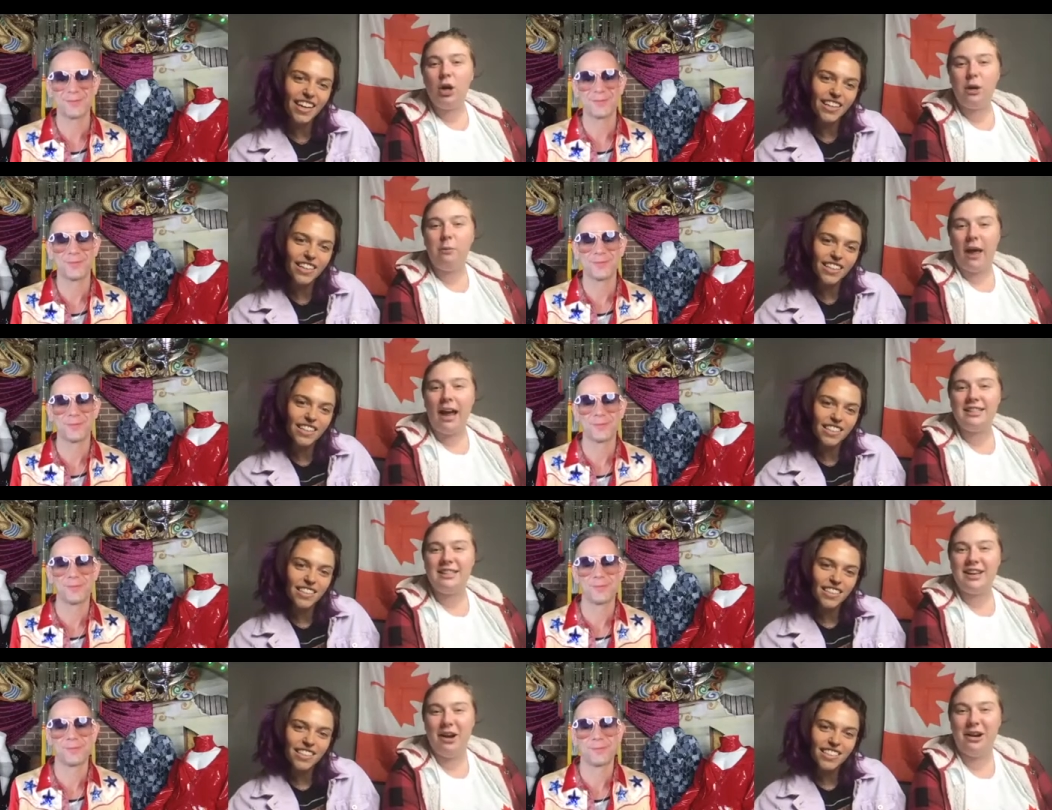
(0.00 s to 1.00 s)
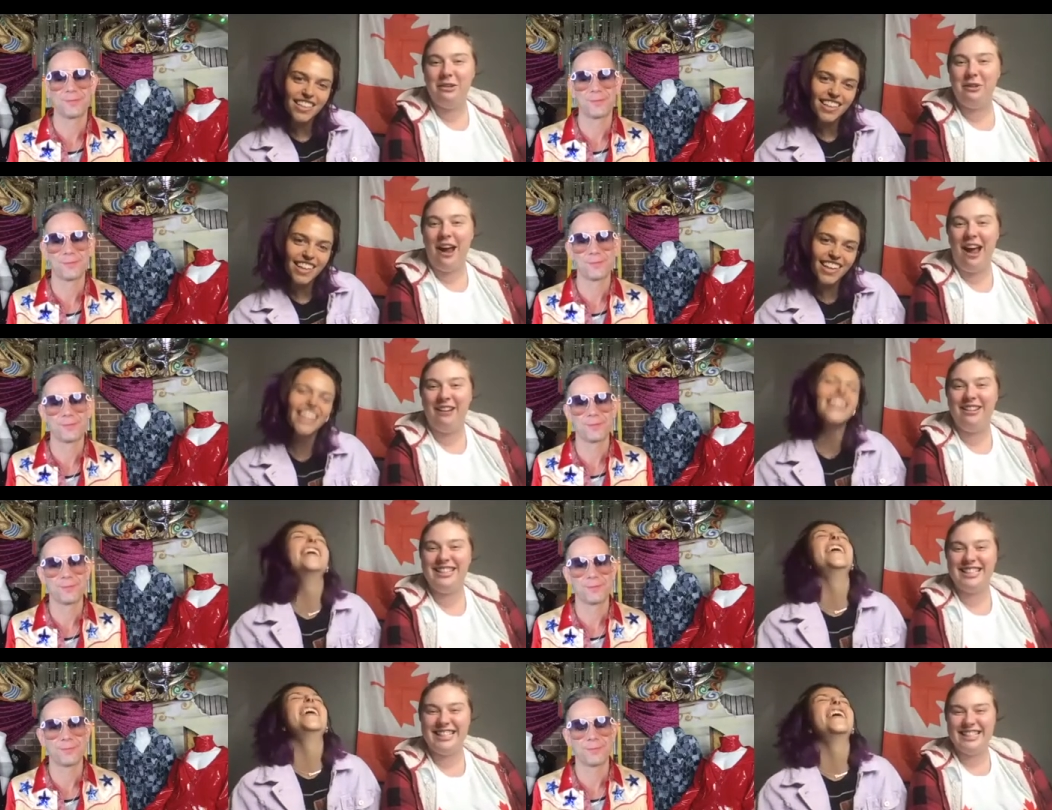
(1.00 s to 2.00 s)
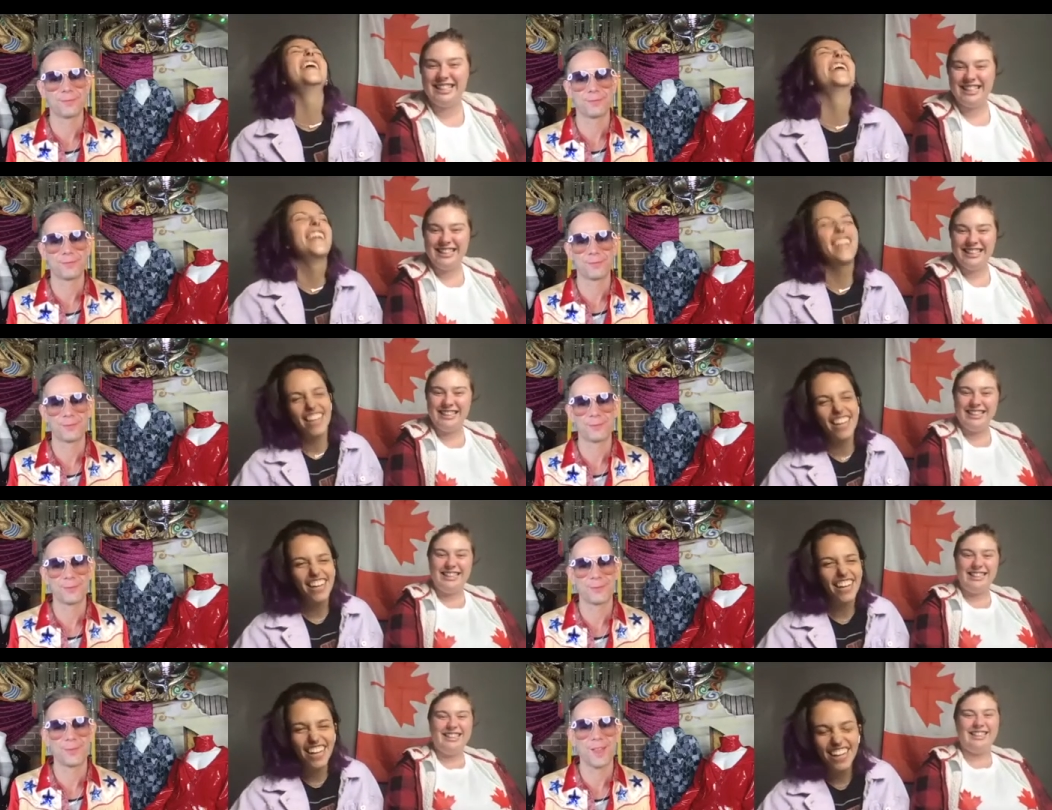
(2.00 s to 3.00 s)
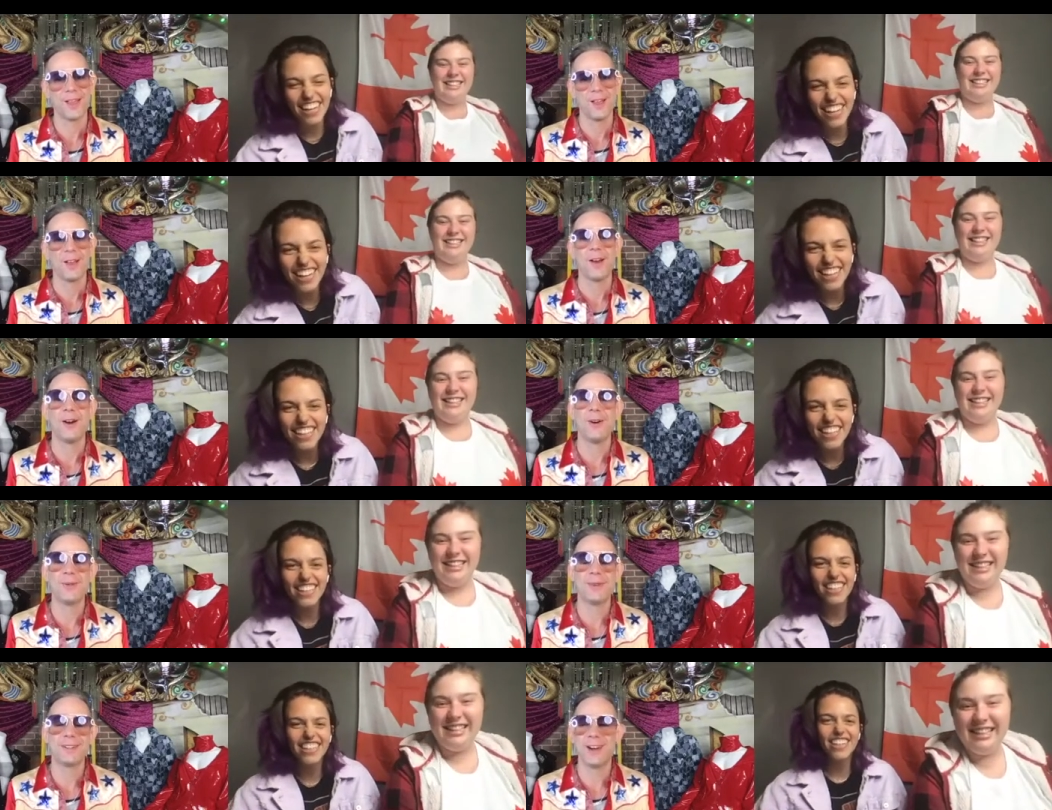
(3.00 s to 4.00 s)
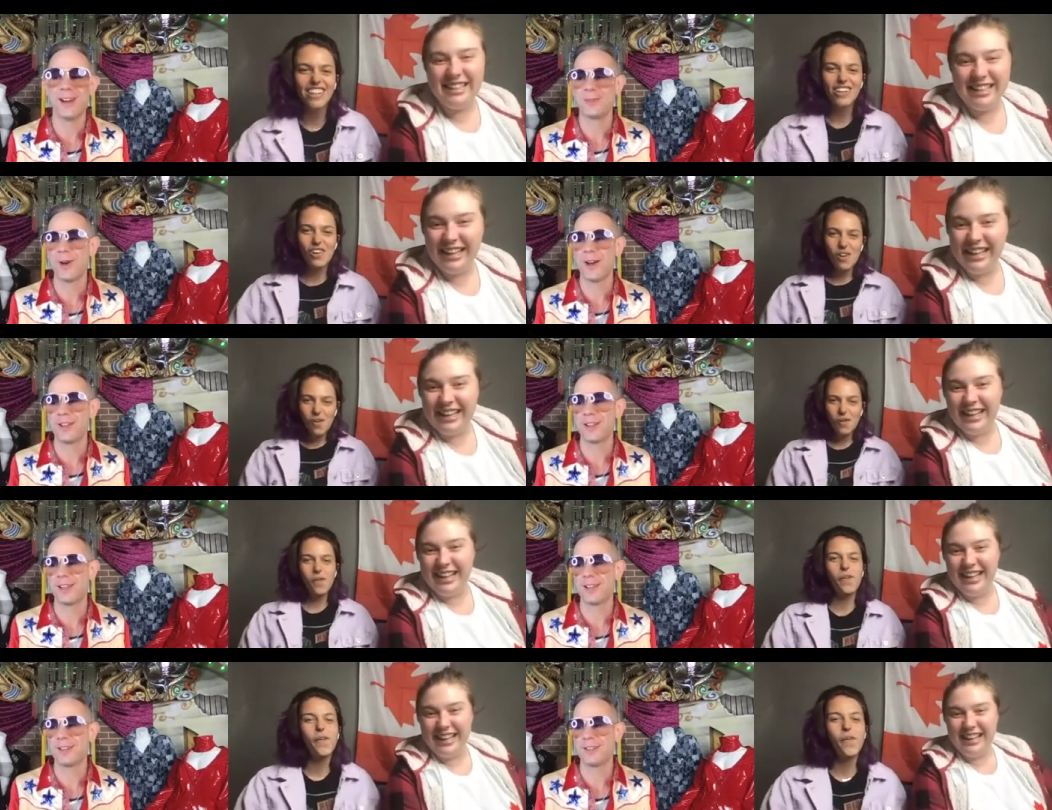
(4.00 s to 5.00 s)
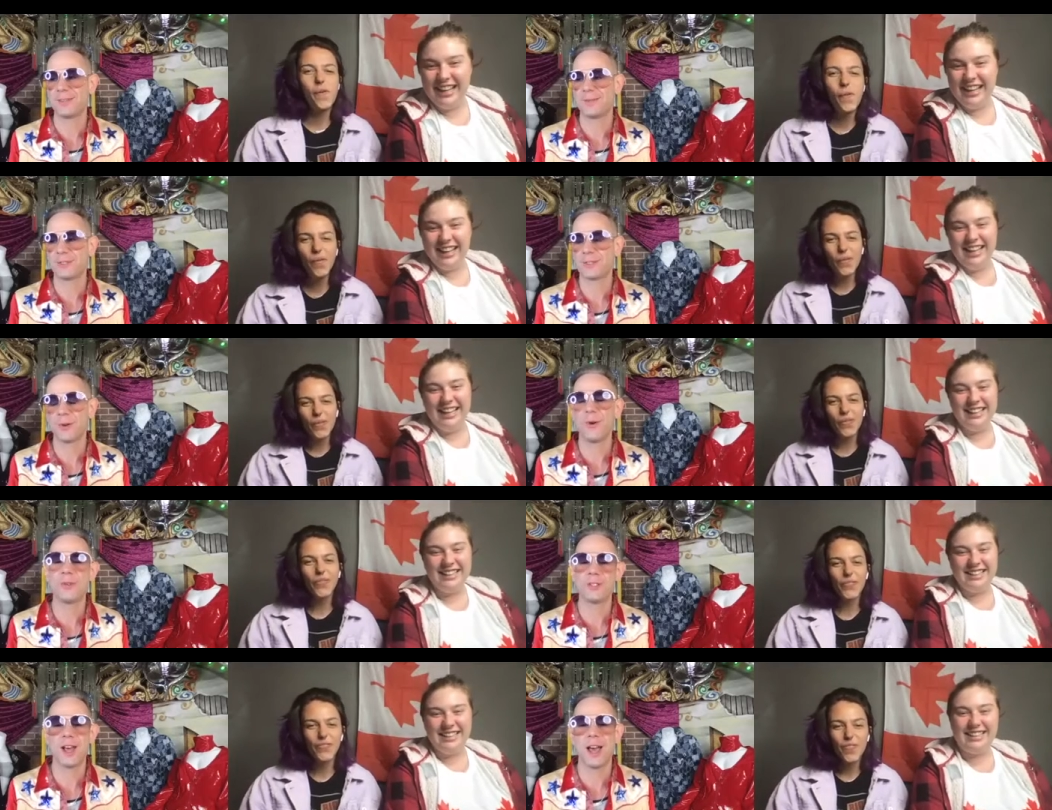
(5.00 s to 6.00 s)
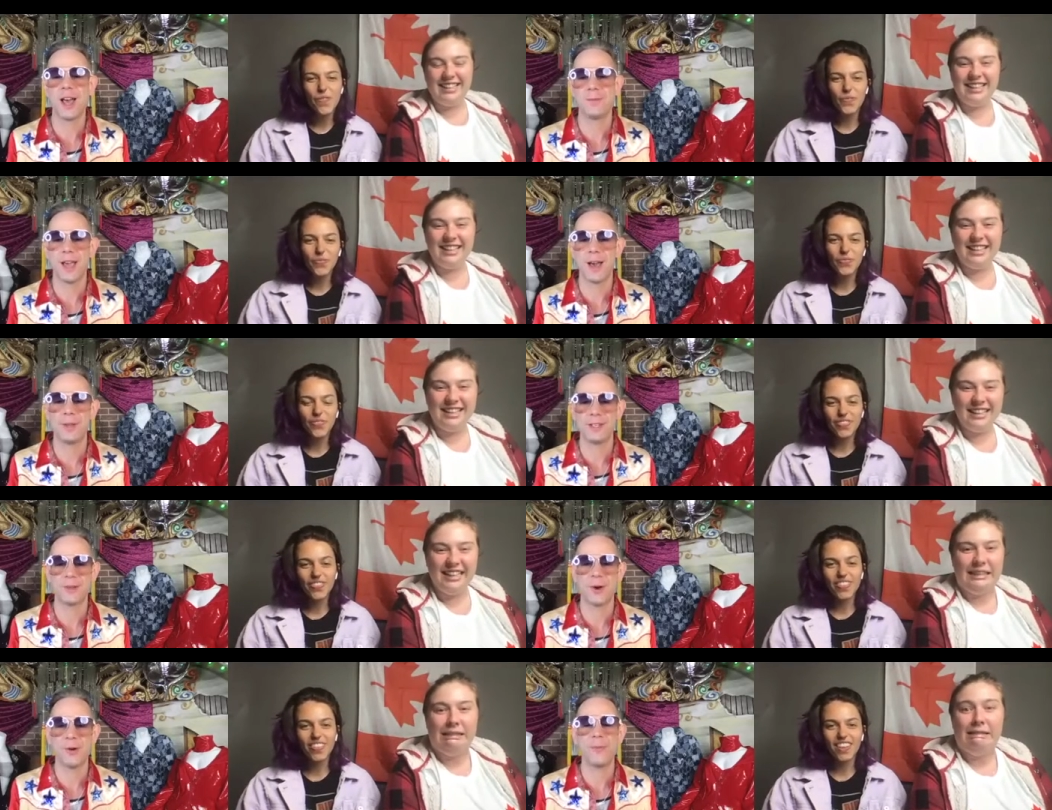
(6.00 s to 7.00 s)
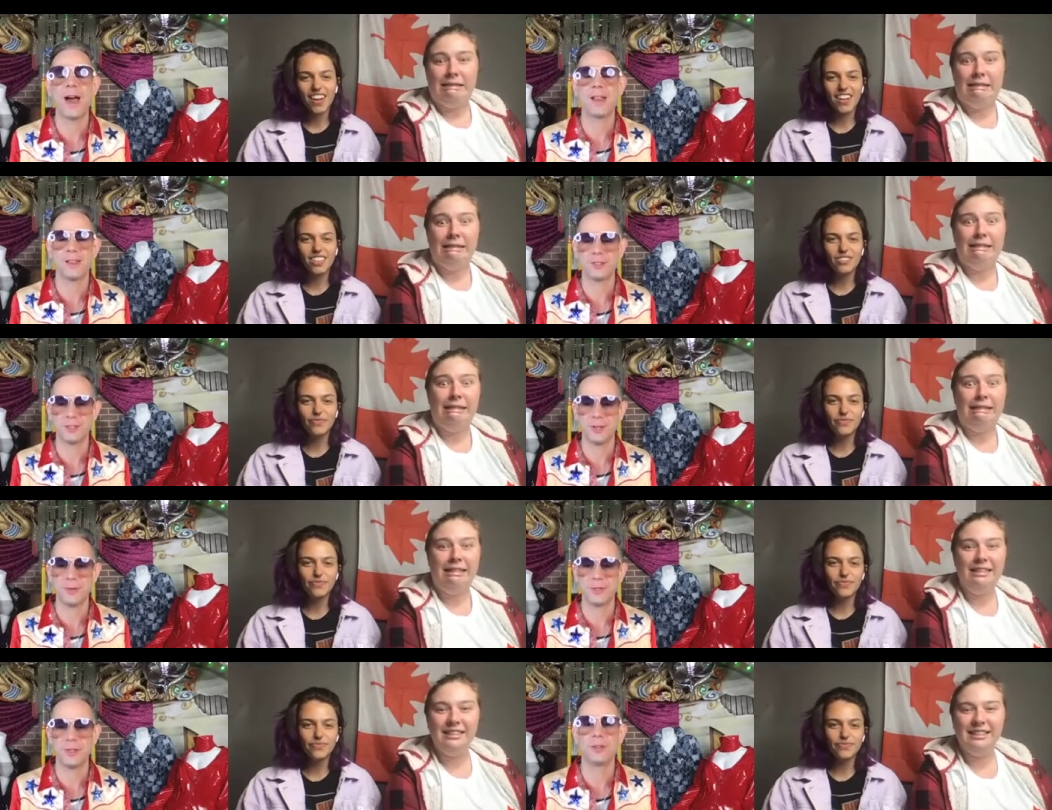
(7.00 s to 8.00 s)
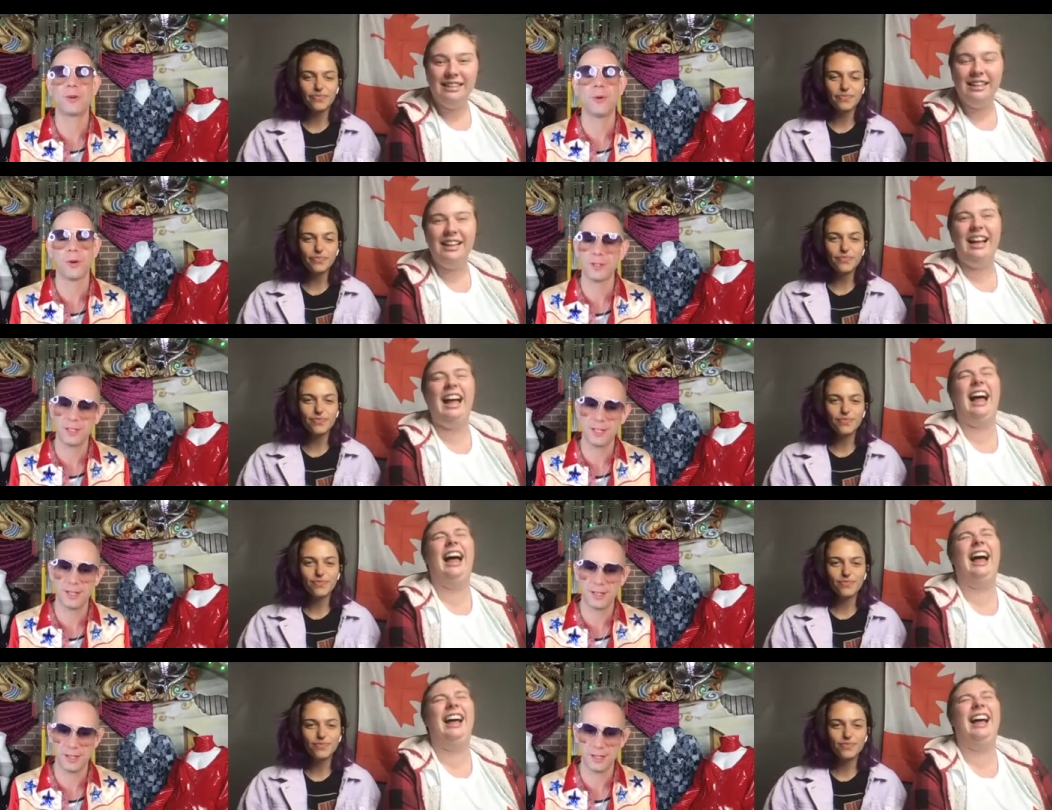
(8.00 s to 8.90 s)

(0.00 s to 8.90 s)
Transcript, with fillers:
Speaker 1: your back to carry around?
Speaker 2: Oh my God. Well, so over time, yeah, but it's all balanced, you know, between the corset, and then